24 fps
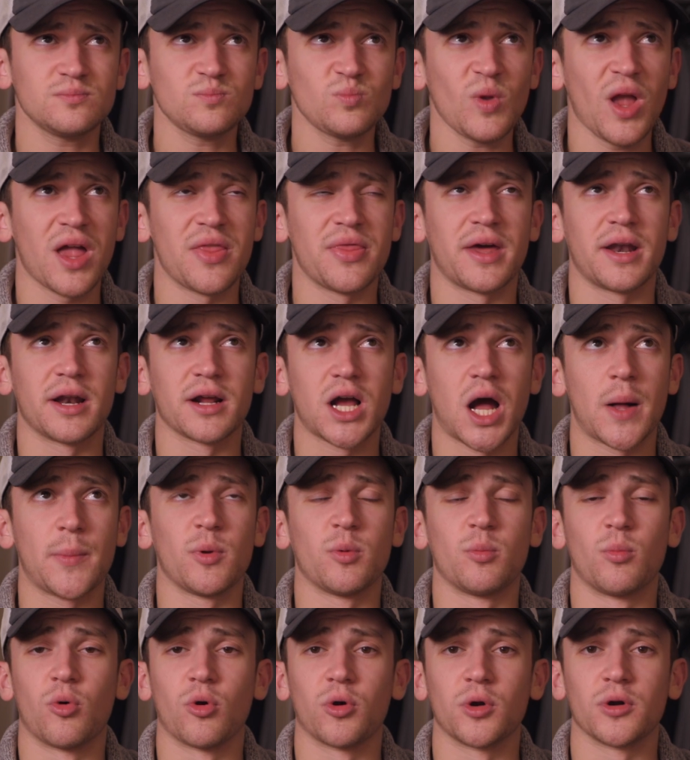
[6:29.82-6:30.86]
and then a couple
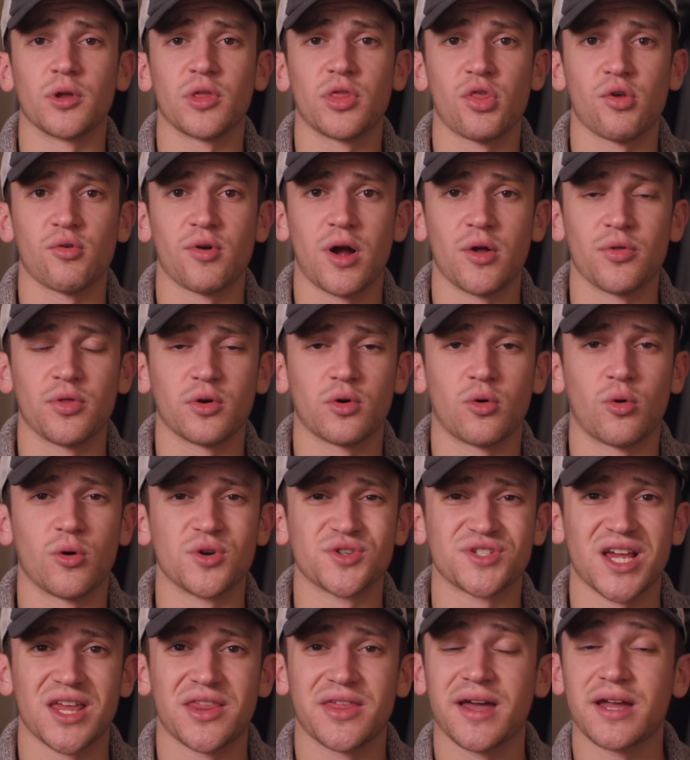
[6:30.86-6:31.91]
more throughout the
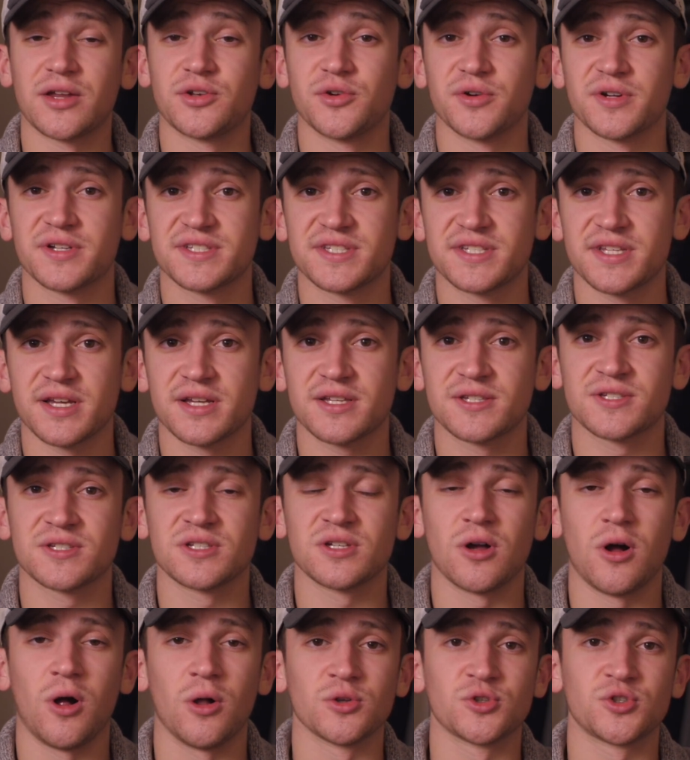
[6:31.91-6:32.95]
course. I think I took 6,
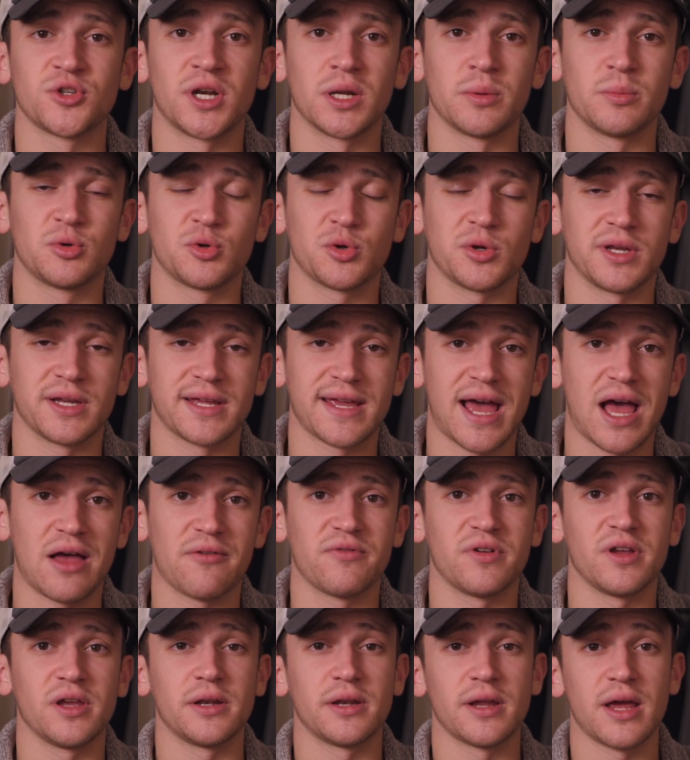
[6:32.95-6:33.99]
alternating between
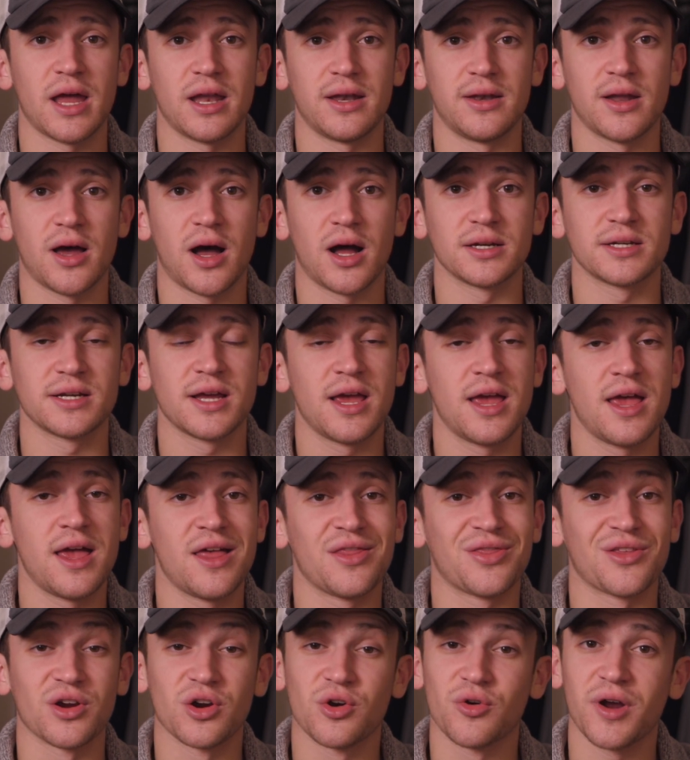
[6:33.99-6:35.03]
caffeine and not.
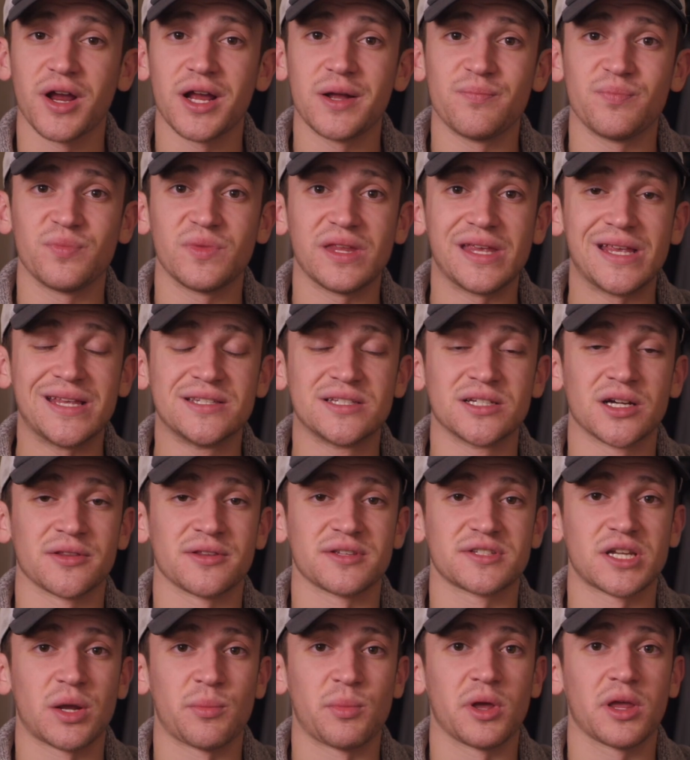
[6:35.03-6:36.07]
They're great, easy on the
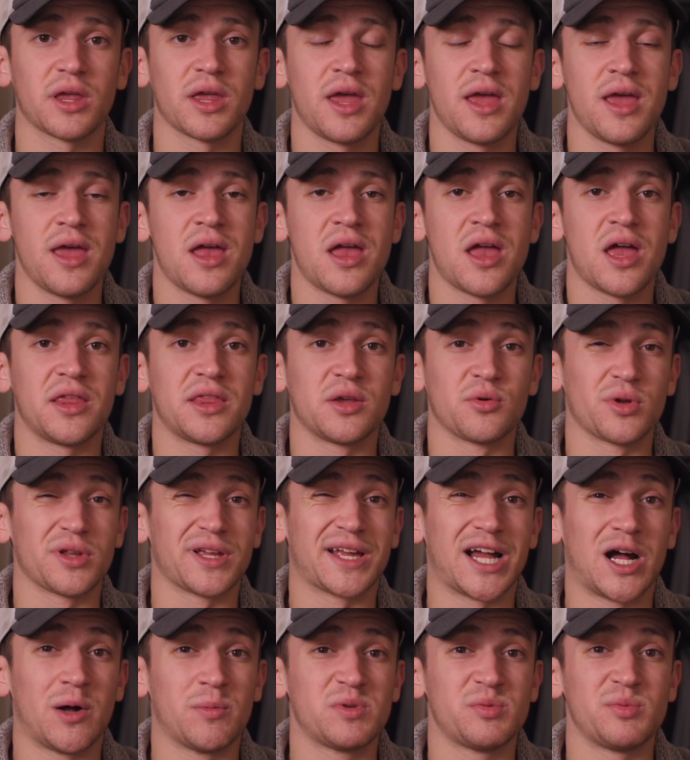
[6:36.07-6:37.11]
stomach, and they really
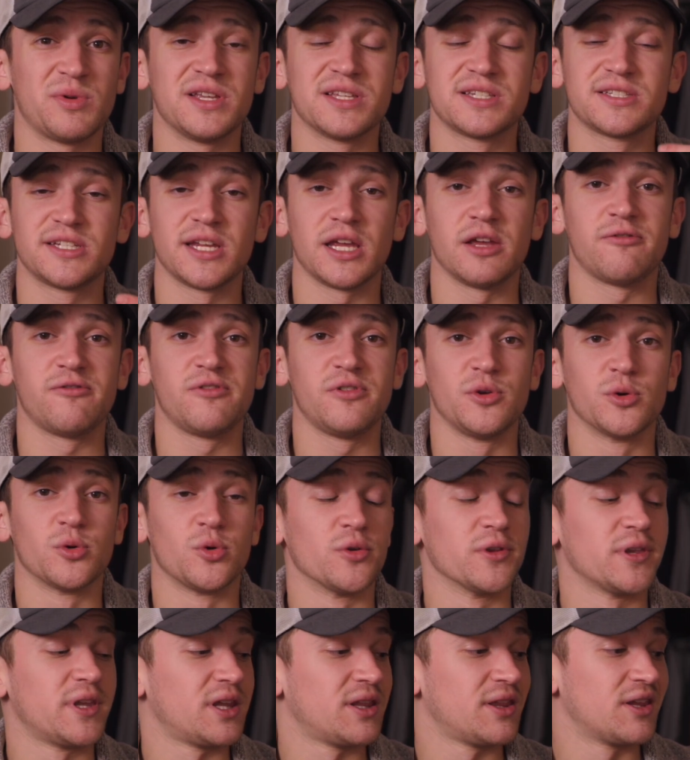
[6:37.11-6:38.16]
helped me stay
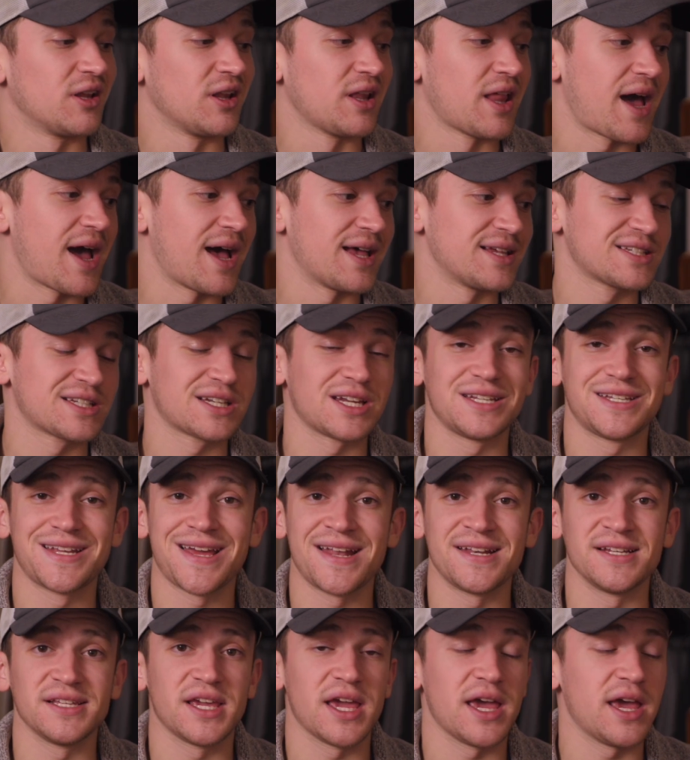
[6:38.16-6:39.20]
fueled the last
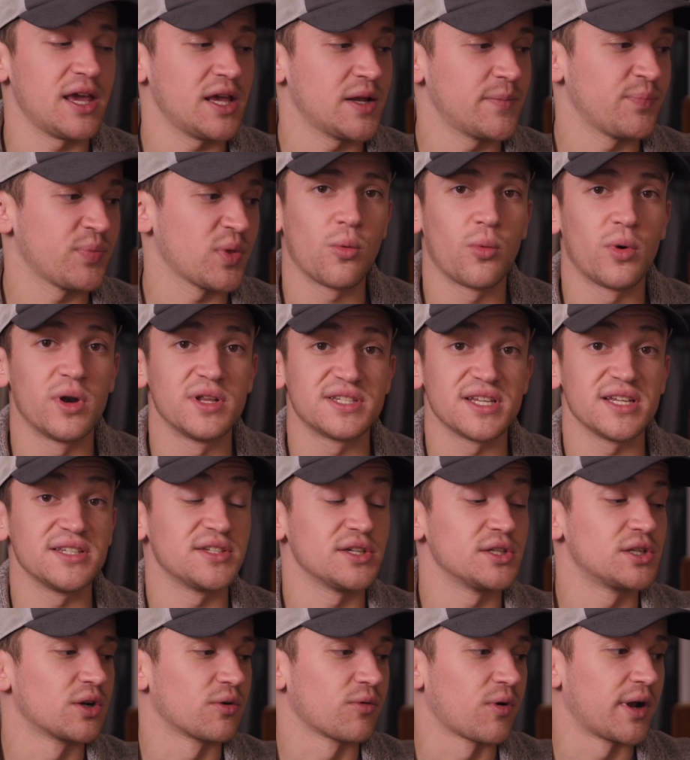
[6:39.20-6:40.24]
10K when it's easy
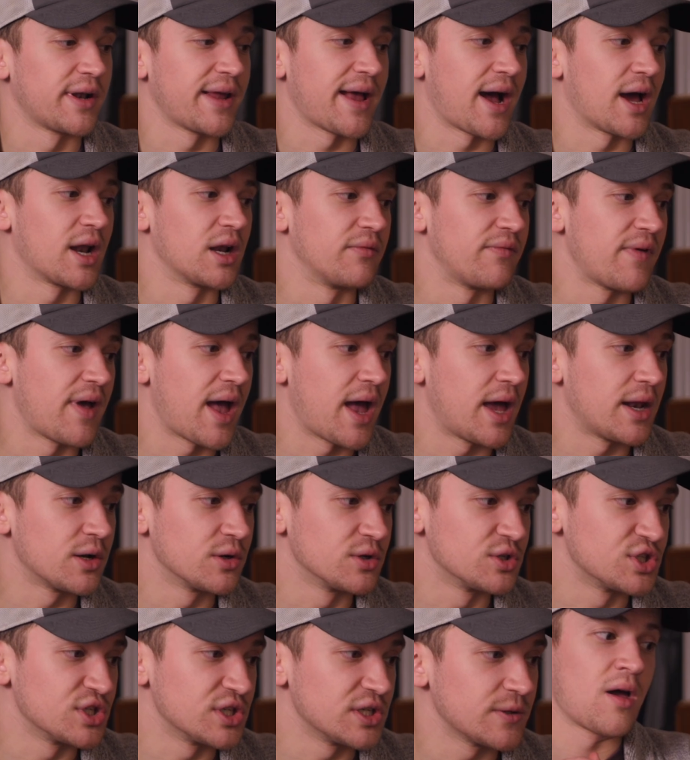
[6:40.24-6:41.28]
to run out of
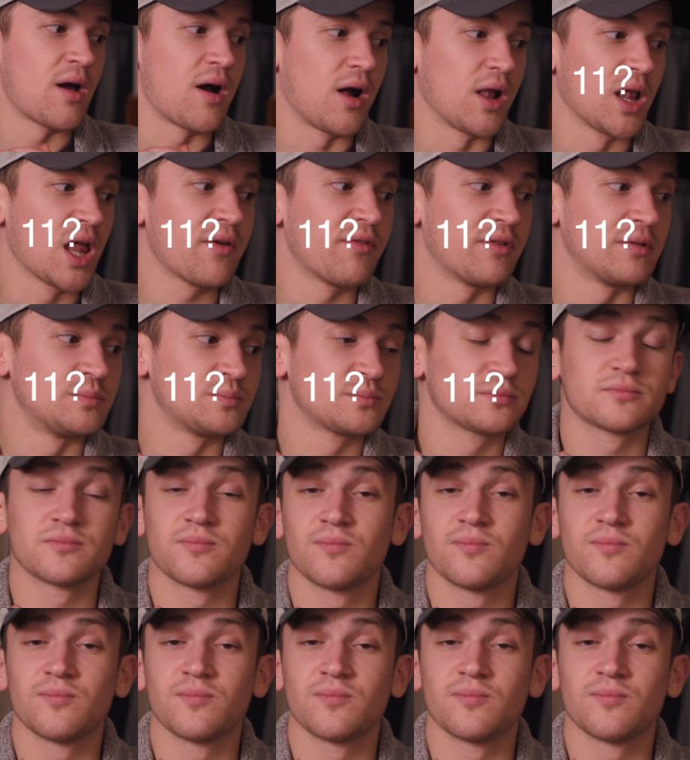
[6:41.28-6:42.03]
energy. 11,